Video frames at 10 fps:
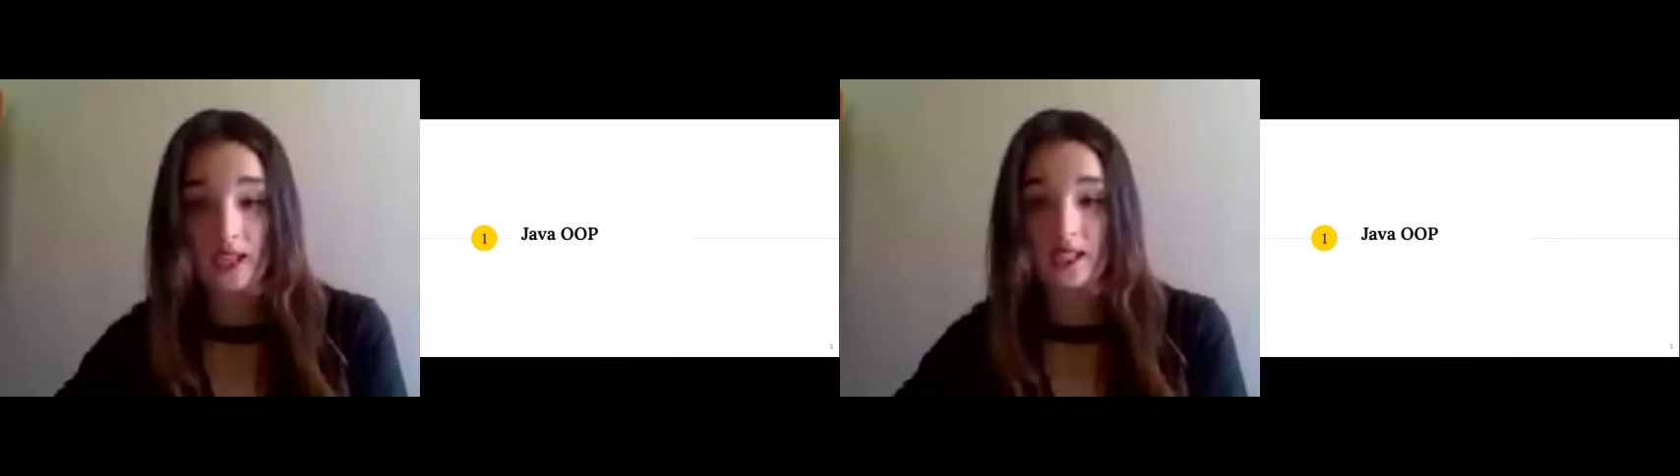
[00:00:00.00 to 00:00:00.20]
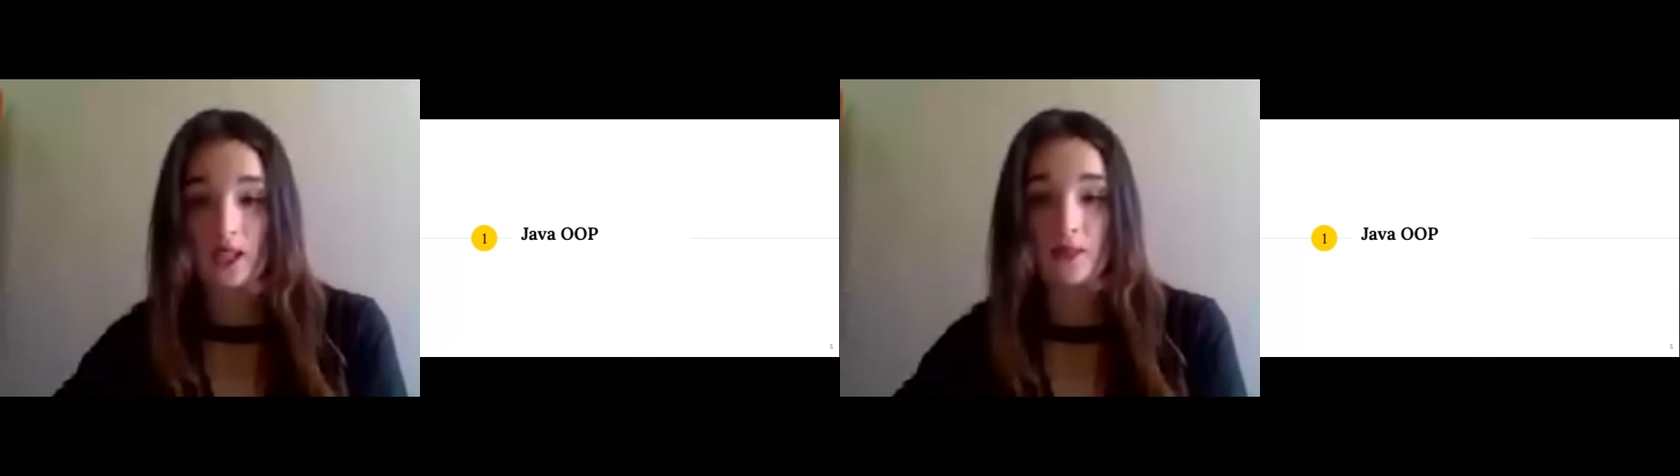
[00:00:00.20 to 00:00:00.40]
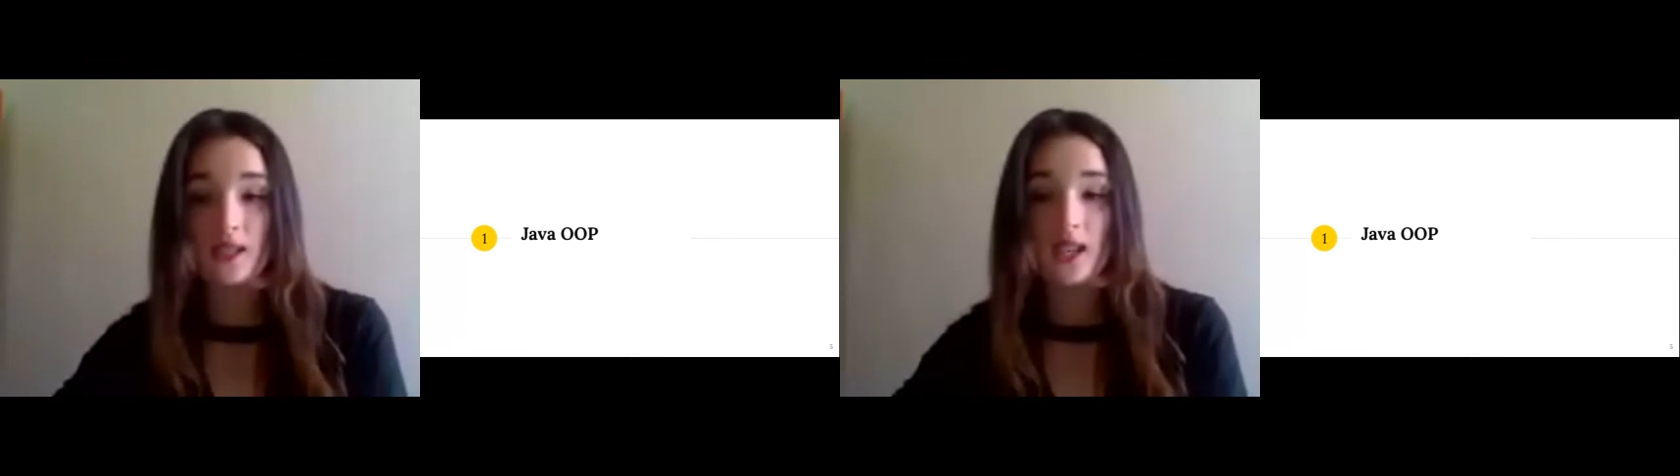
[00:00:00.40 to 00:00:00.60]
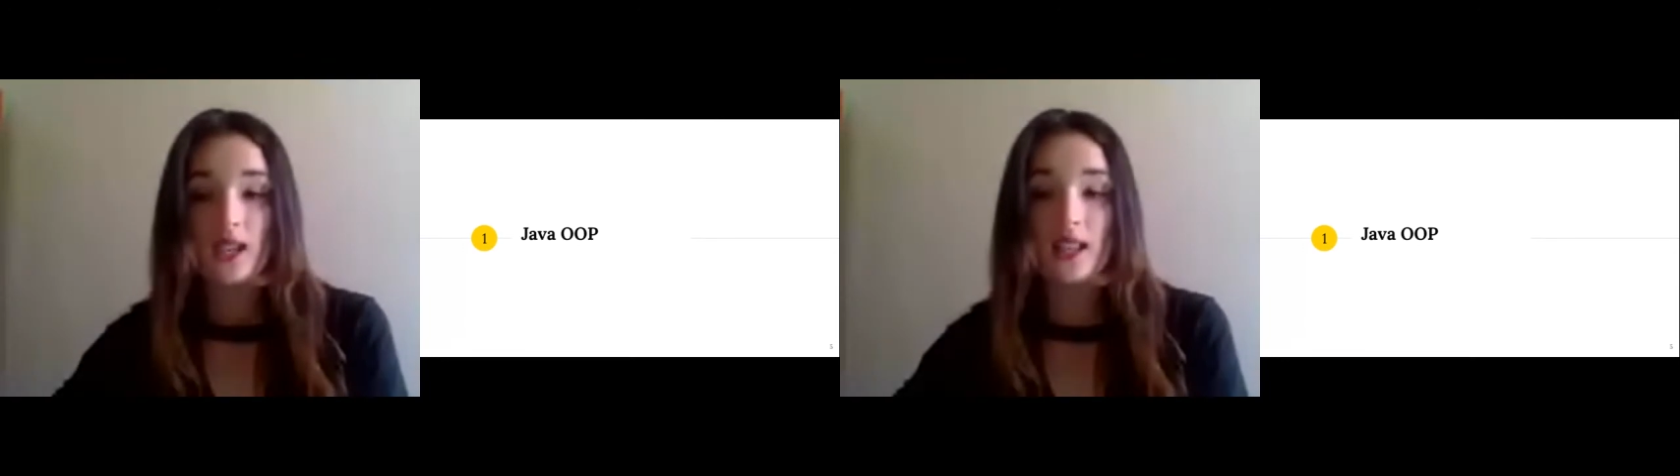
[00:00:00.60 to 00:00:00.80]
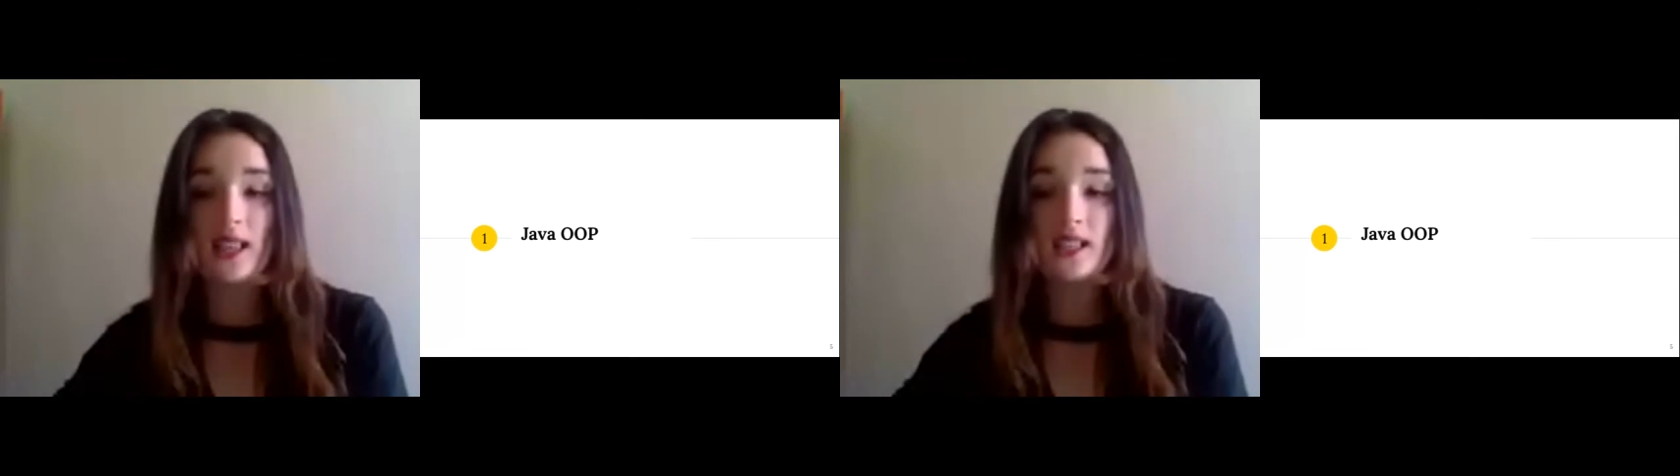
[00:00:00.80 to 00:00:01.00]
concepts,
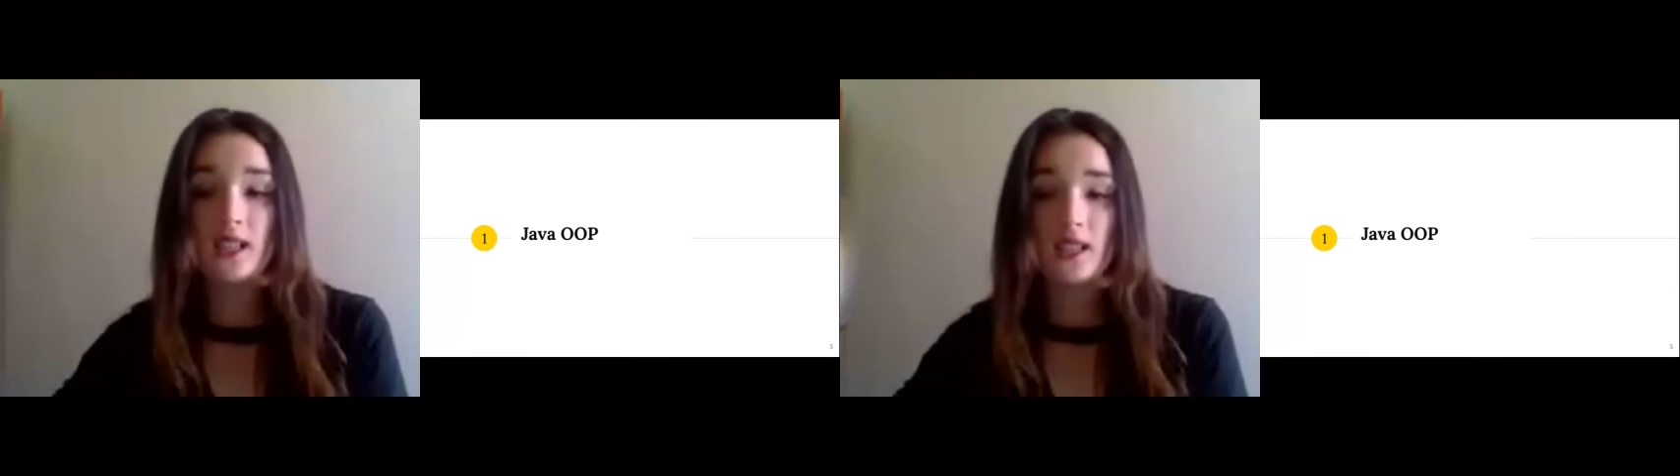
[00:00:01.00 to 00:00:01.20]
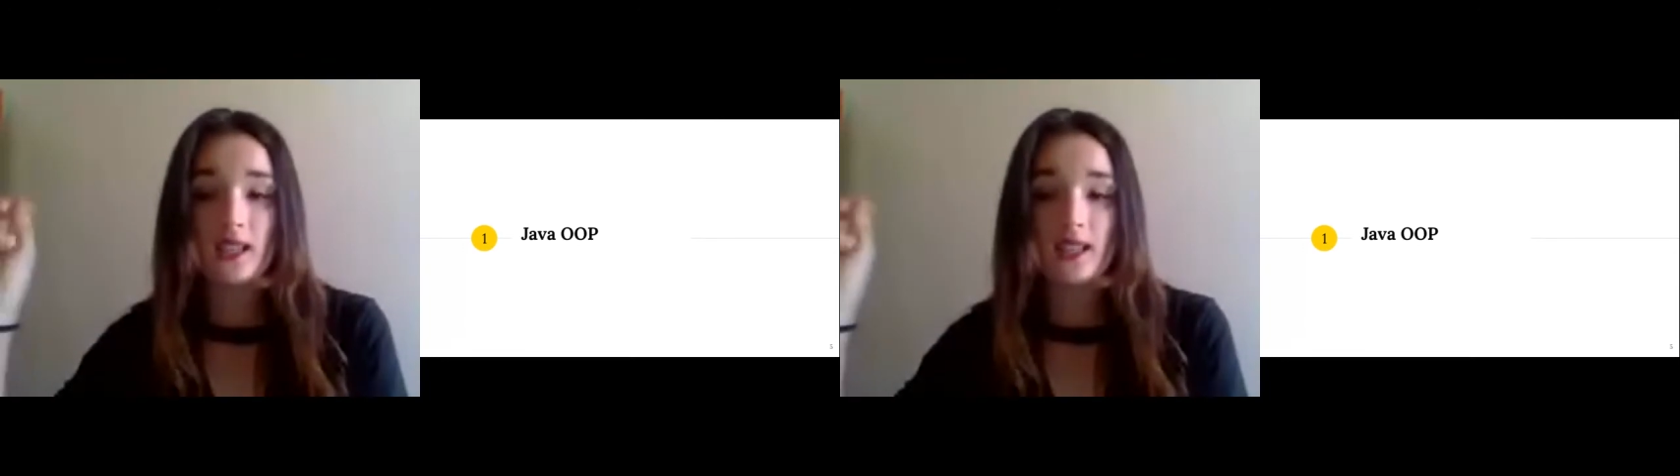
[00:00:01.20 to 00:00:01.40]
it, let us,